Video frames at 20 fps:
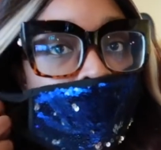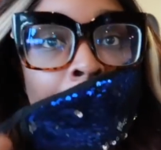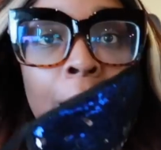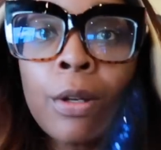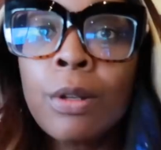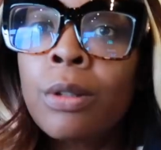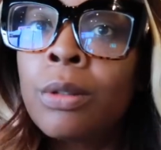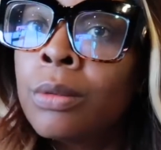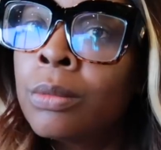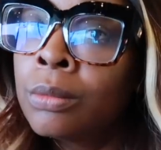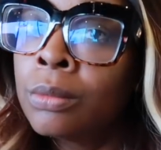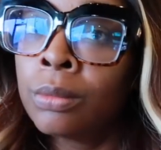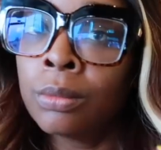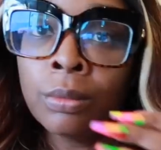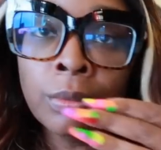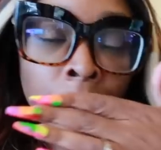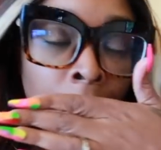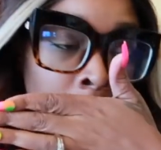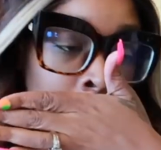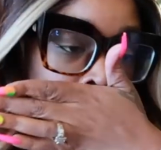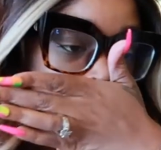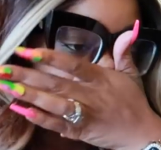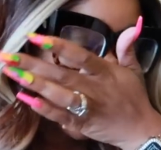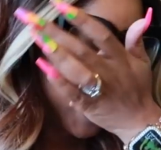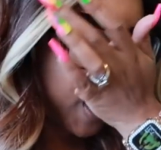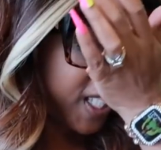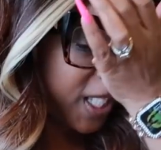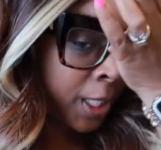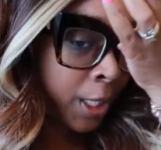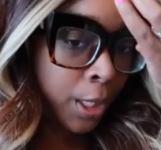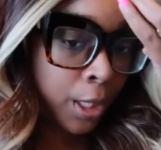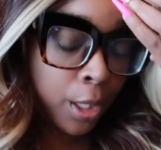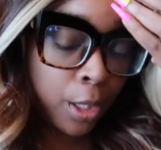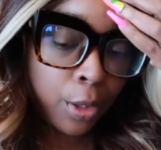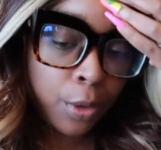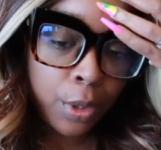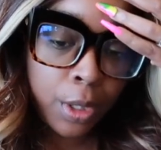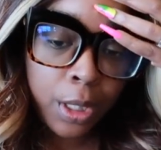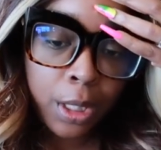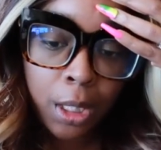Top, I
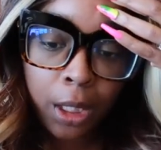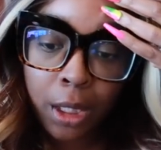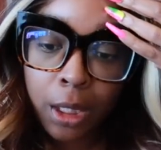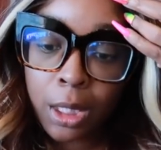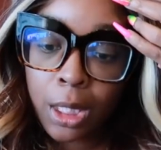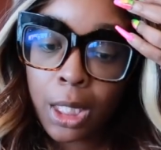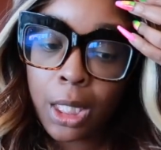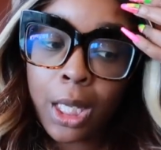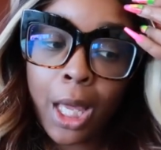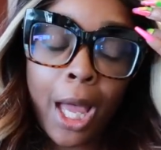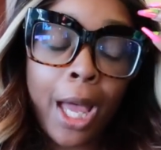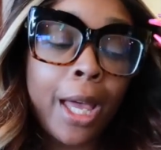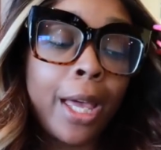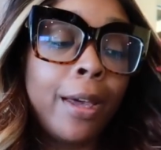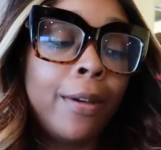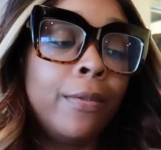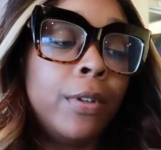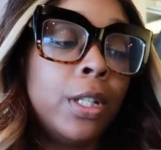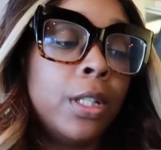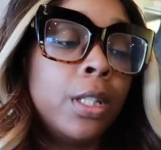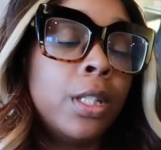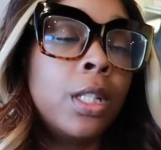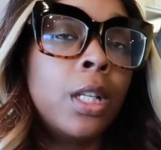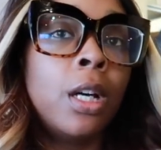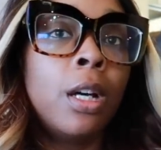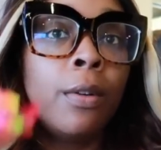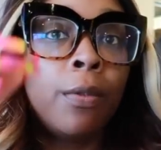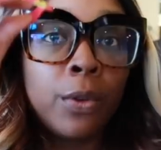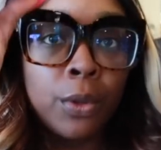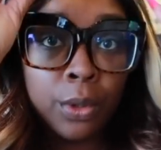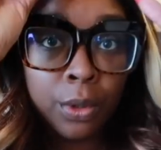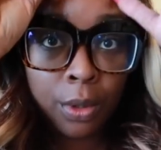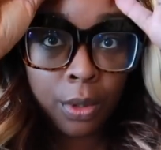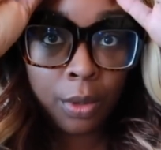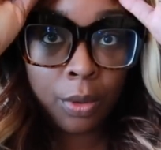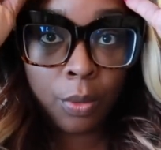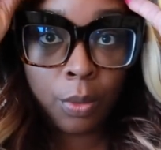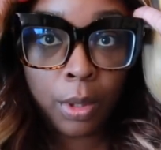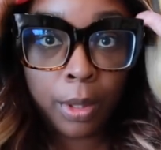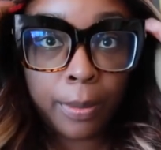seriously think I have discovered
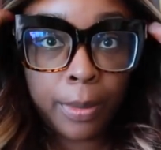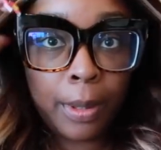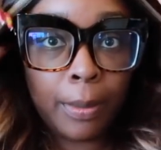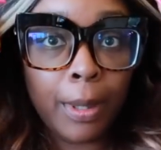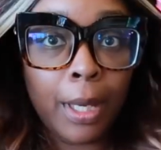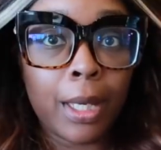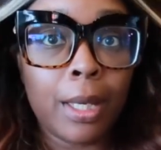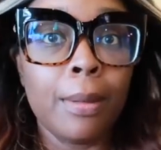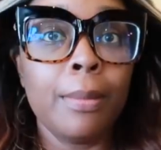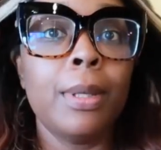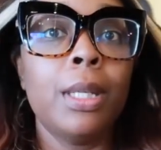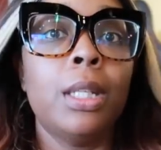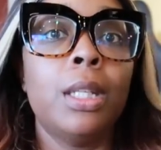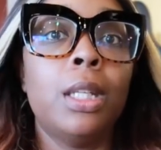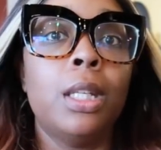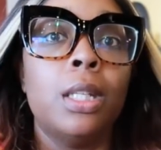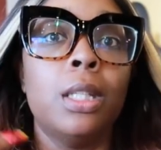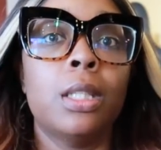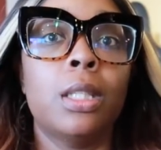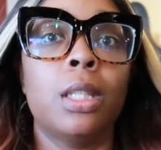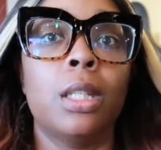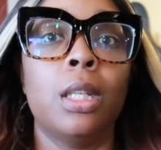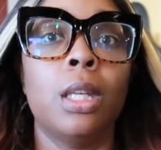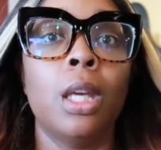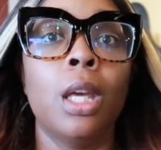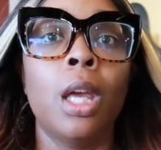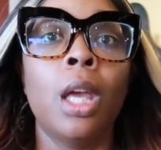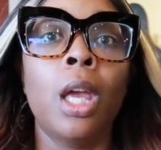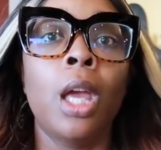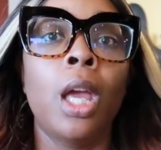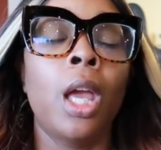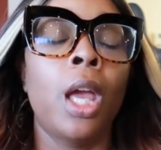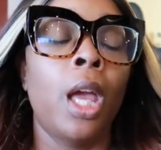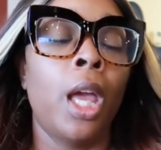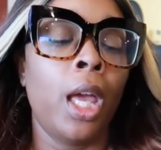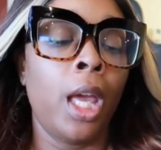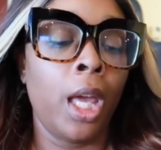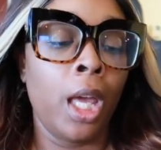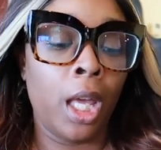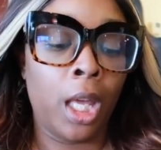what be making me dizzy.
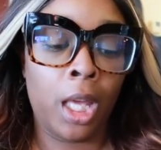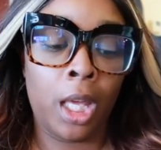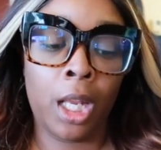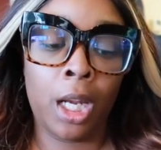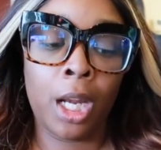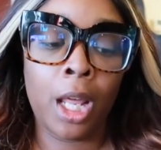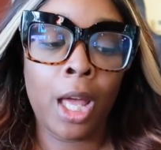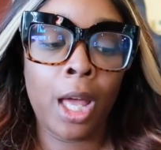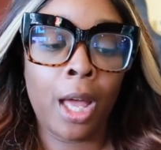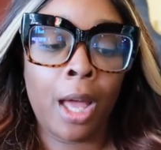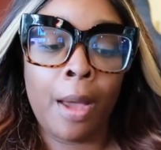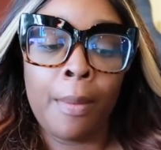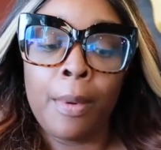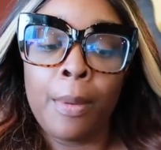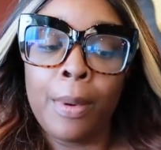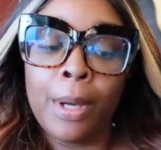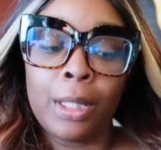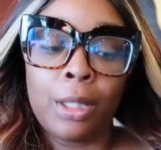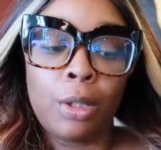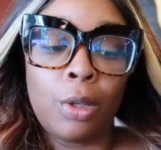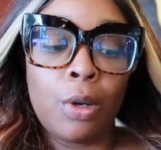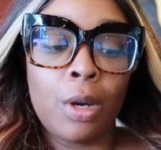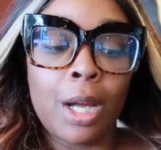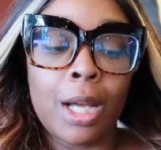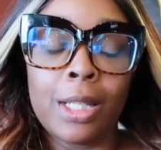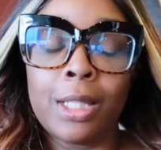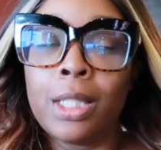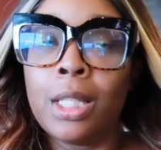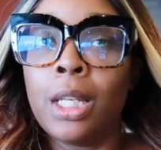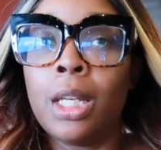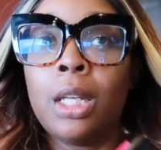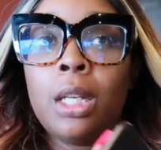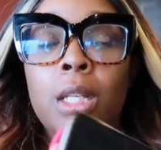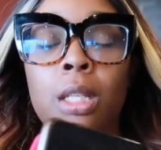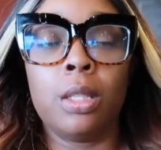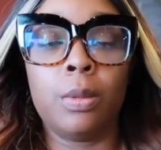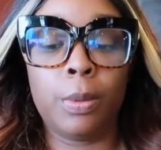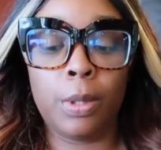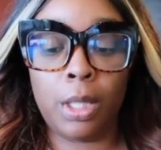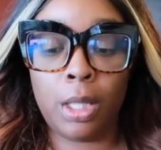And I'm about to cry saying
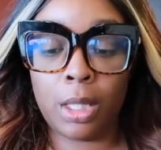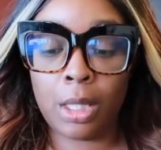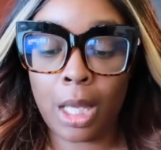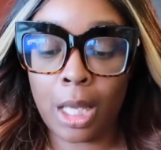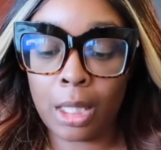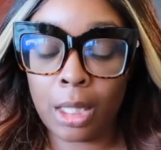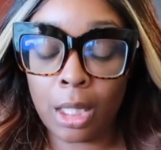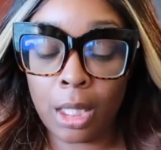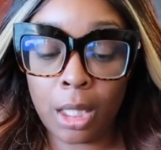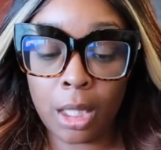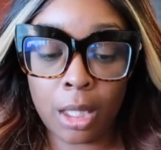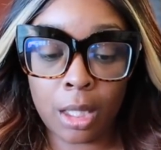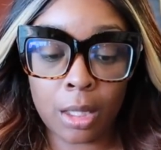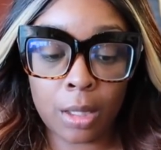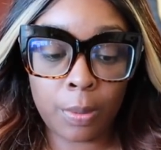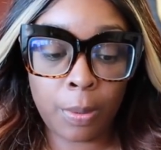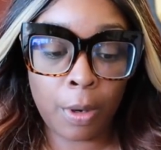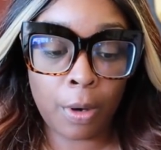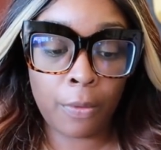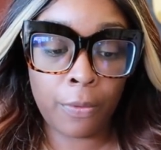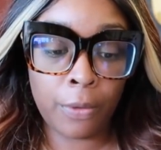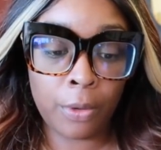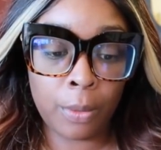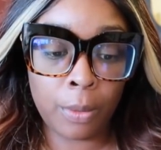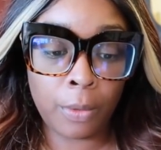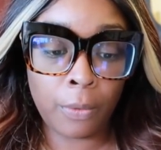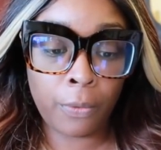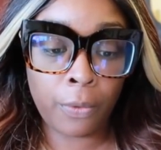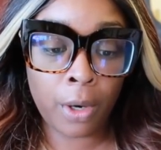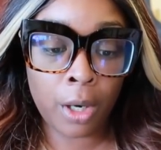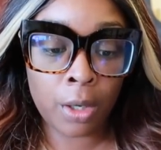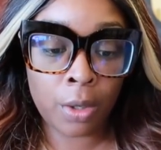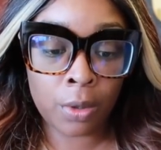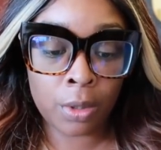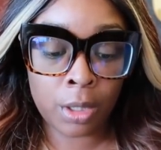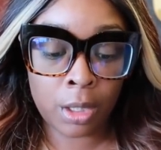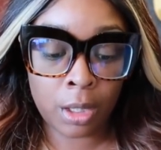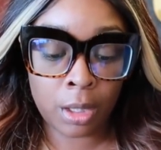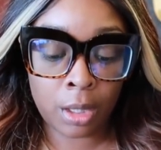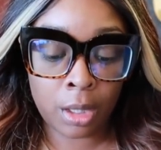this because I think it is perfume and
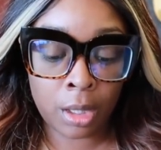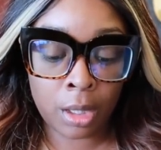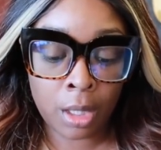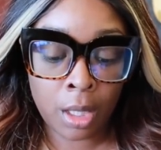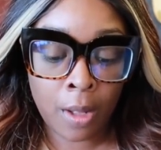fragrances.